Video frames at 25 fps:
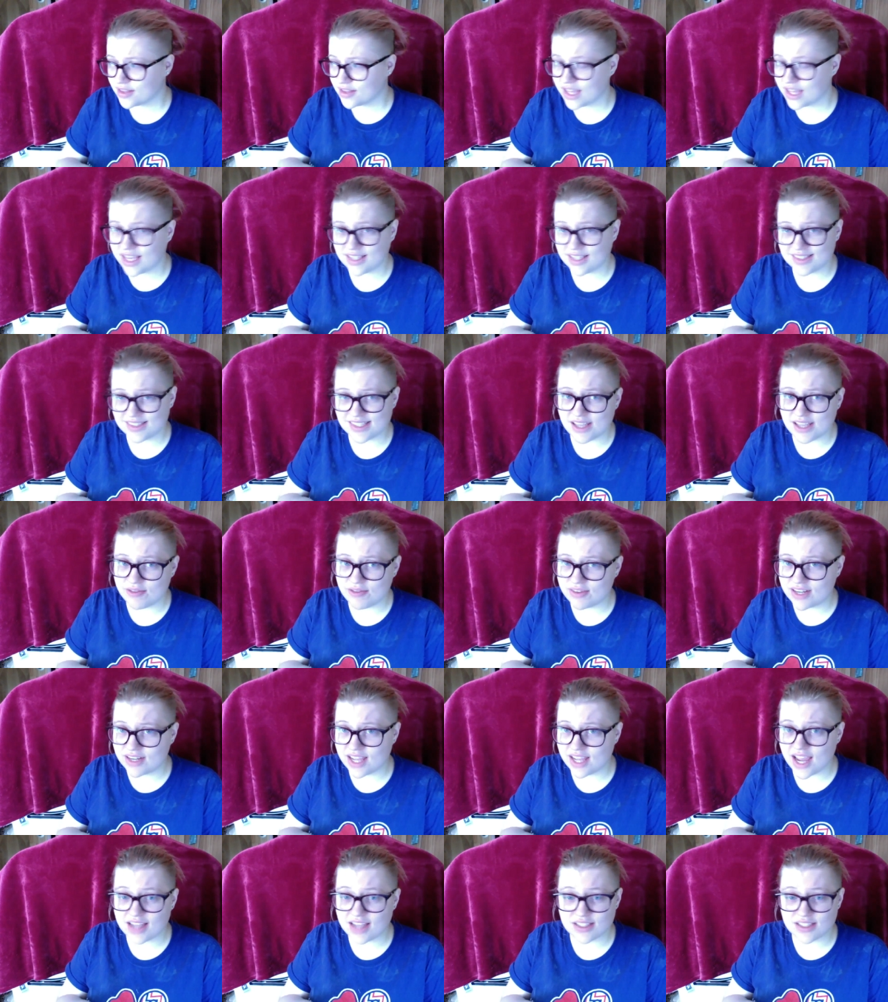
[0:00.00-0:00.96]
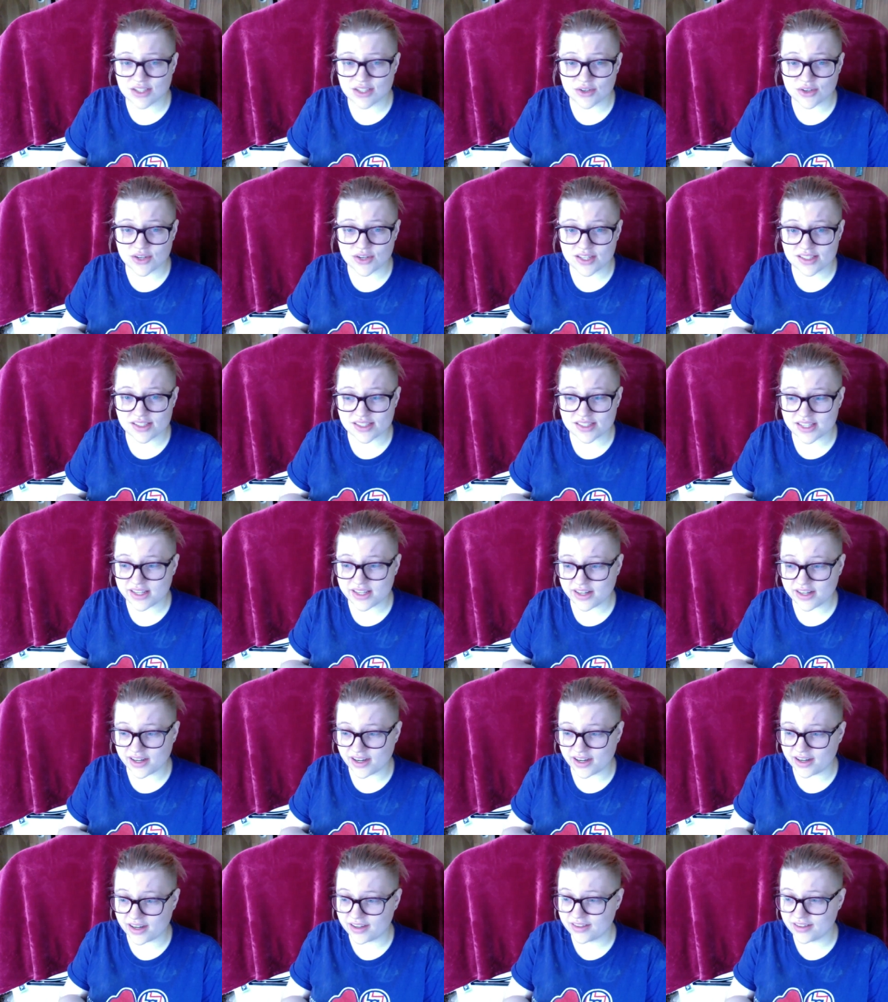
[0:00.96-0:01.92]
Like, it's 78 degrees
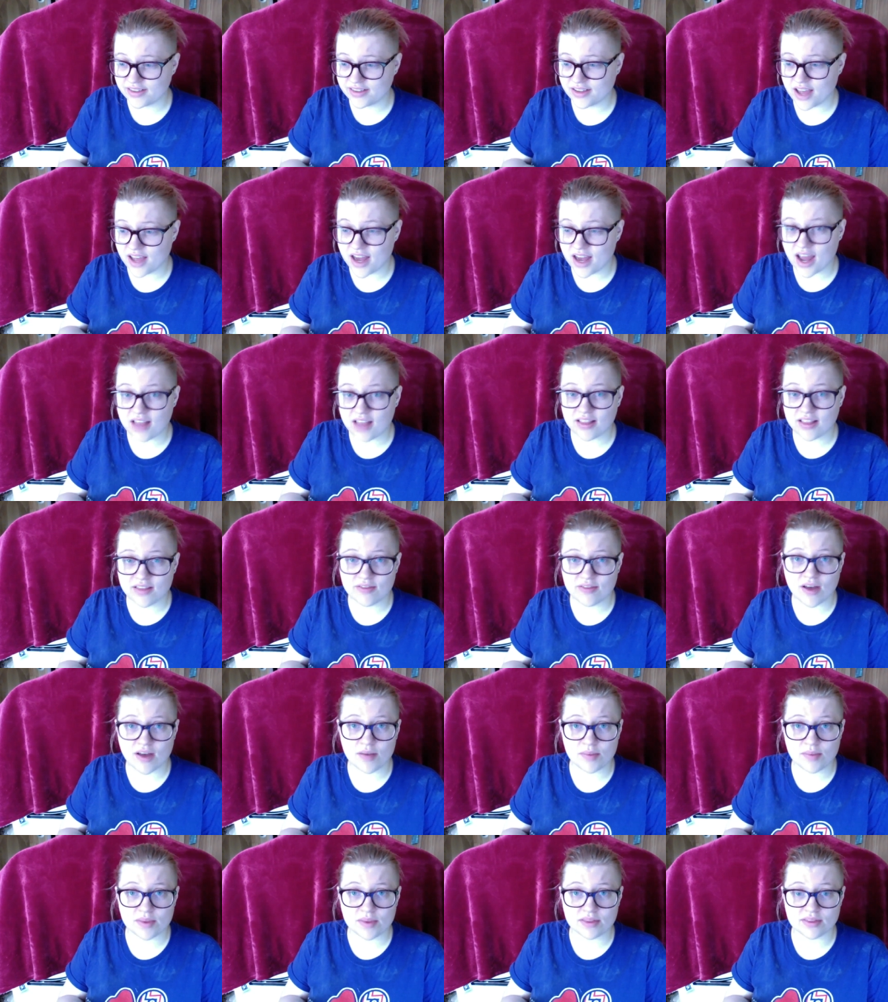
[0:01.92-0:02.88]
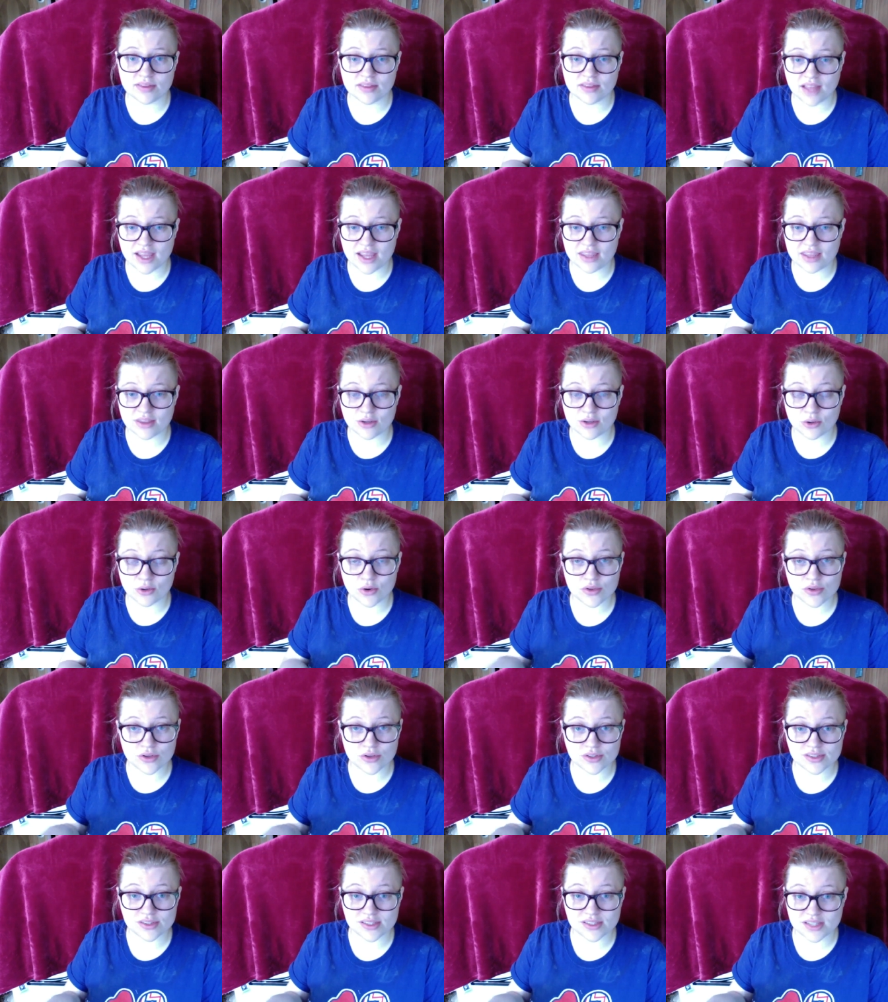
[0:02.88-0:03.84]
here, and I live up in like the
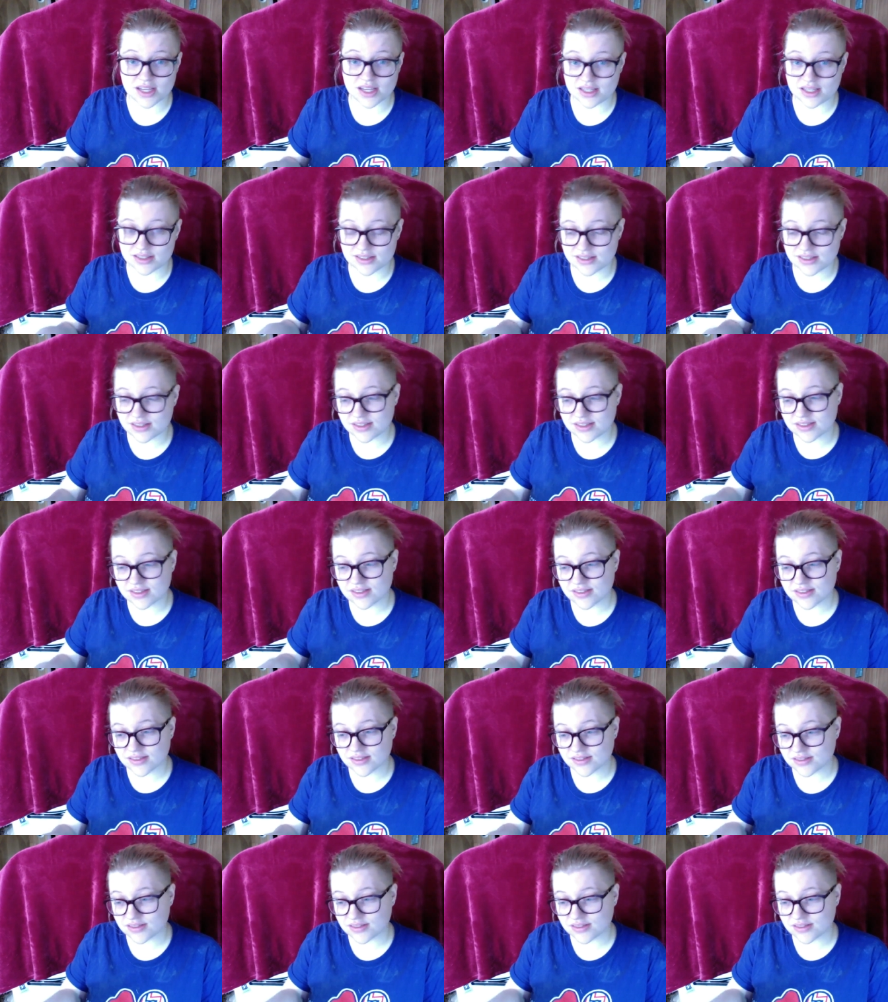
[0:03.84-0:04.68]
northern states.